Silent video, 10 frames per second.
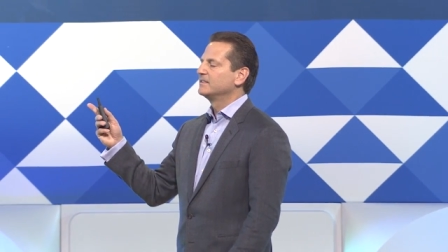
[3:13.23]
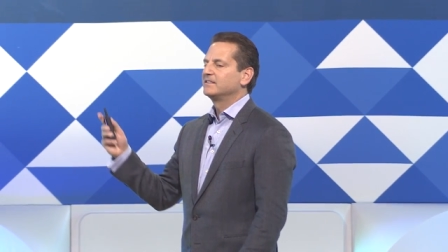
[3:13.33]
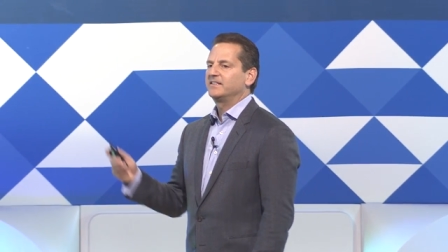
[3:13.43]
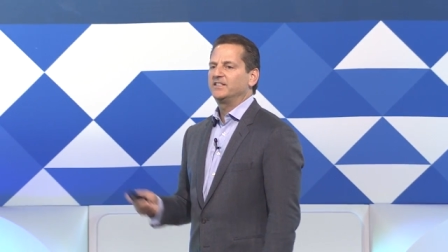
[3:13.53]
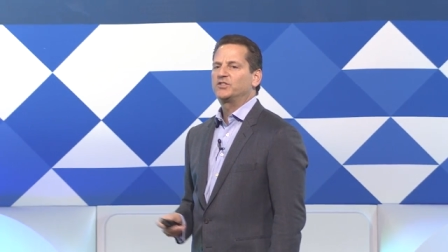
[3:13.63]

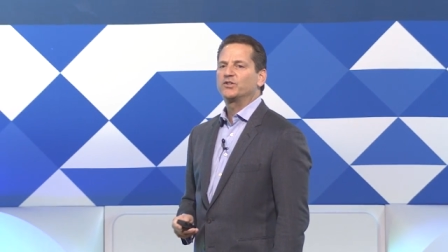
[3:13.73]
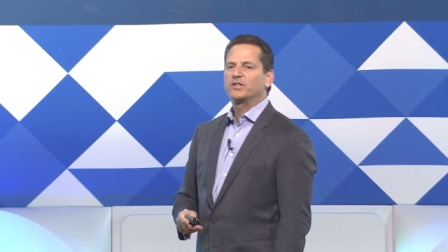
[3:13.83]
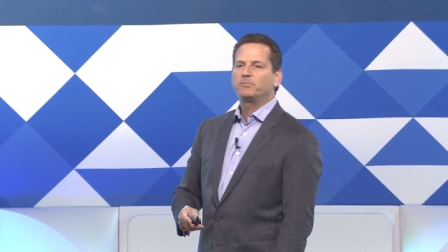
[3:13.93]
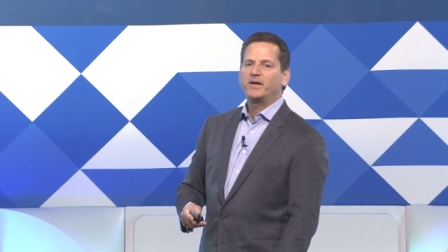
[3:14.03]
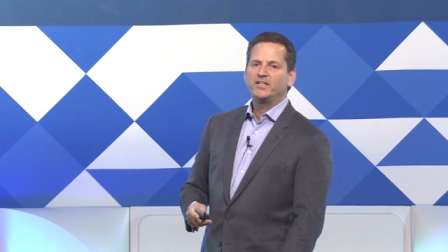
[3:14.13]
It took the
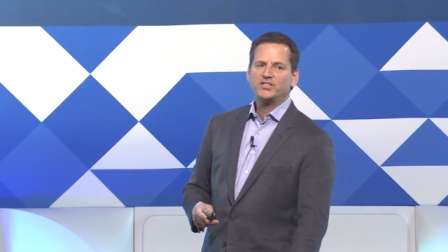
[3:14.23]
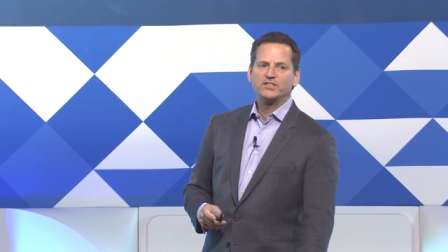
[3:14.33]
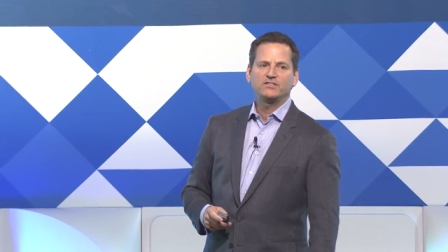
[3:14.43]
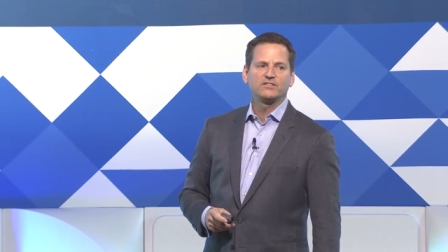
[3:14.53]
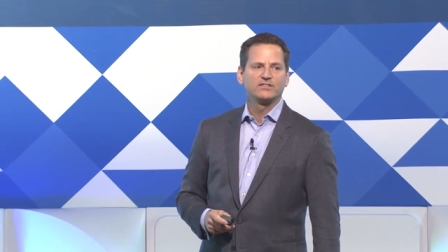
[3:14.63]

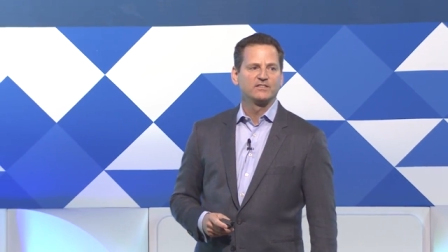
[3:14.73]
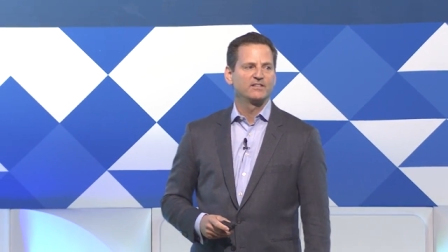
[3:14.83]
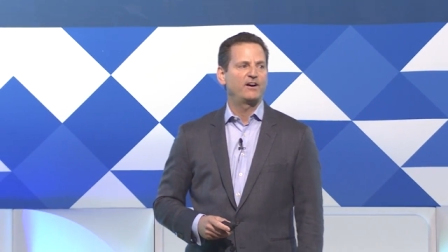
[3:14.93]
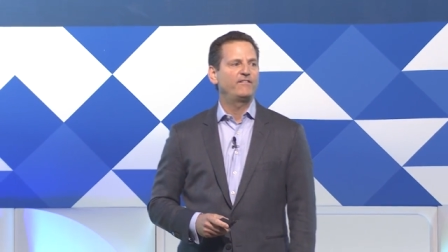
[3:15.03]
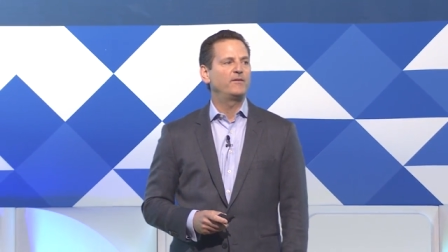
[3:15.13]
patience
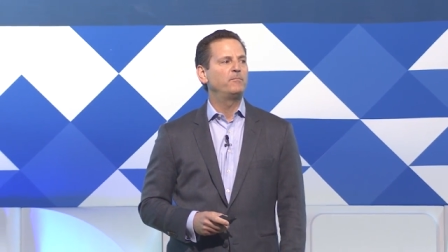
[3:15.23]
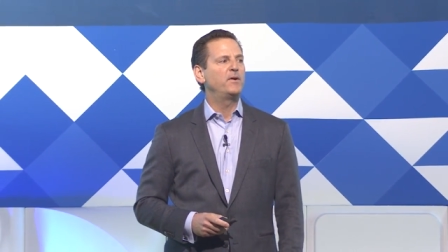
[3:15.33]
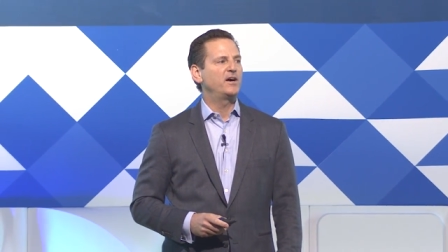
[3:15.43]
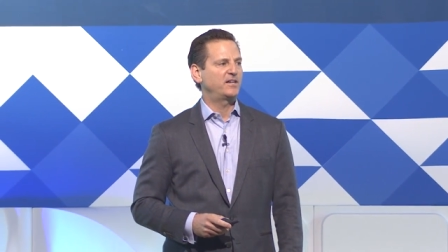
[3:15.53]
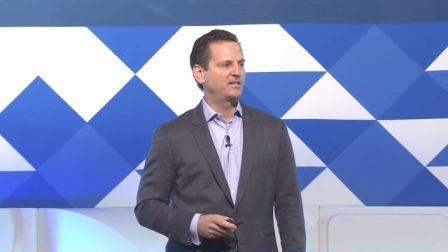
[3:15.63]
of a
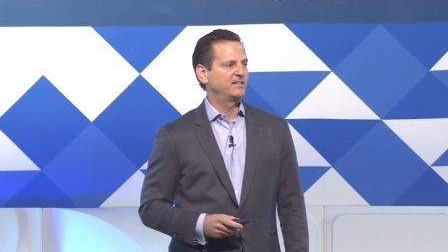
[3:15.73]
monk.